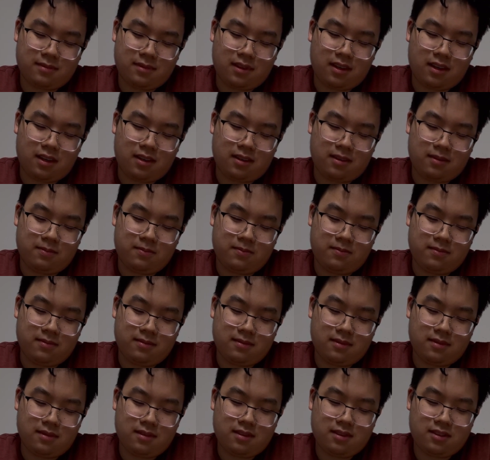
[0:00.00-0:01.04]
Yeah.
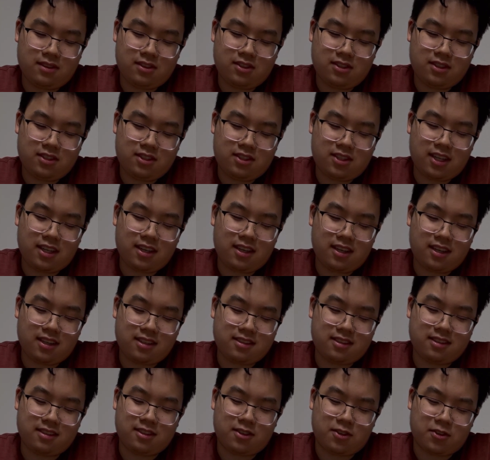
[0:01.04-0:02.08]
Chick
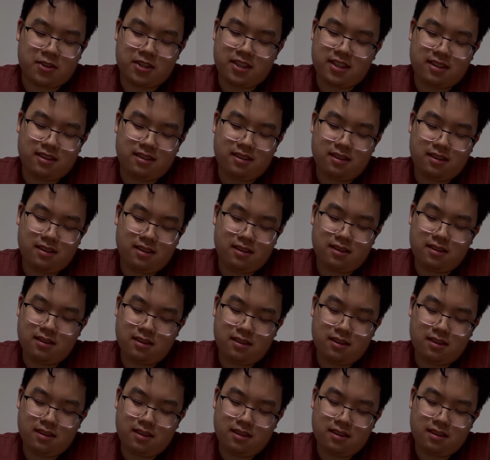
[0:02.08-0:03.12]
Hicks is green.
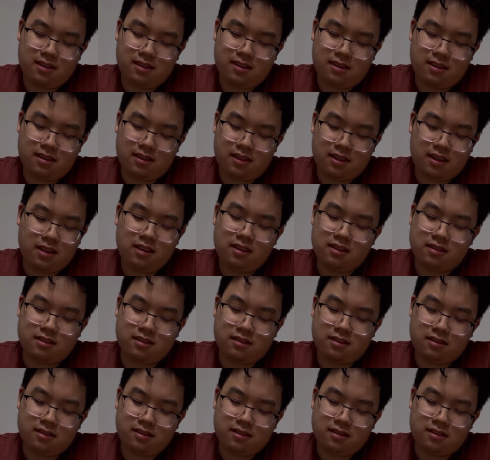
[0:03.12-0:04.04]
He is.